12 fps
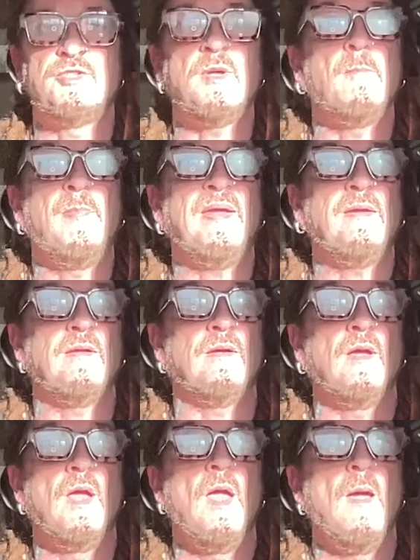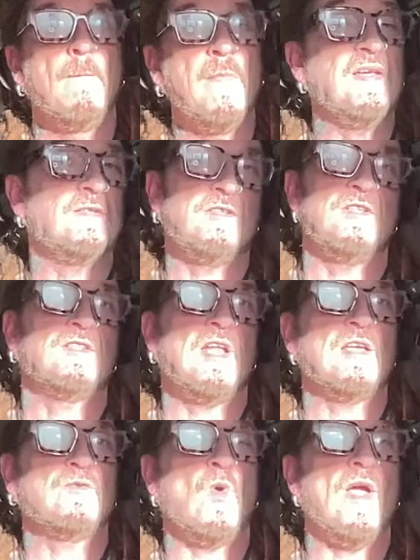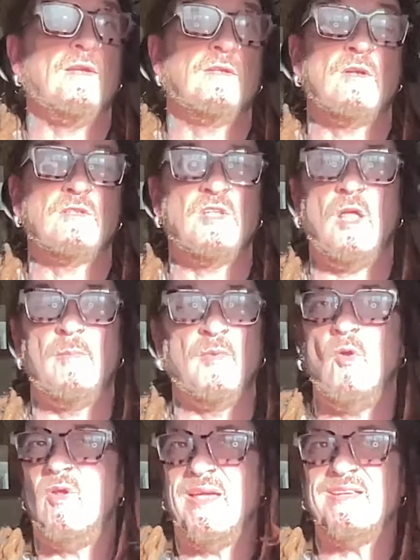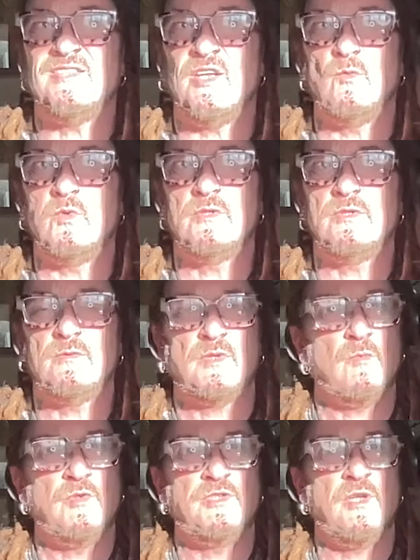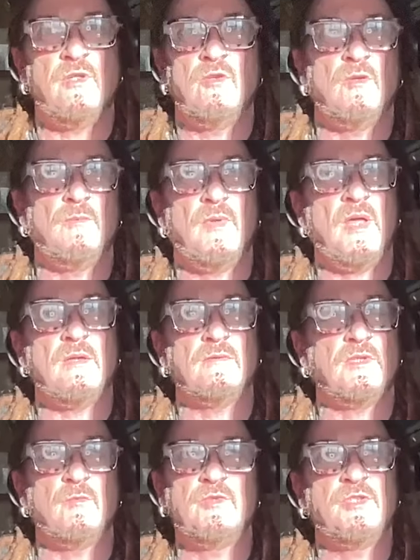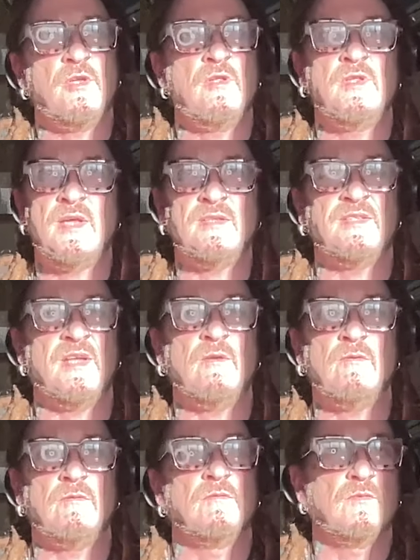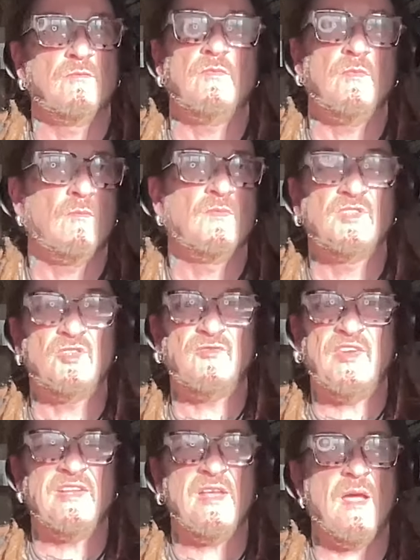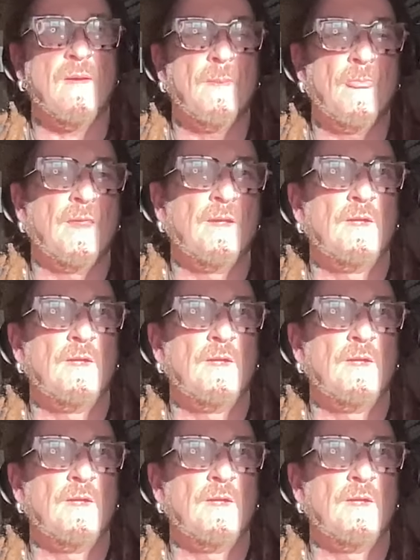Jim Pinder mixed this last Wildhearts album, and all I said was, can we turn up that? Can we turn that down? Stuff like that.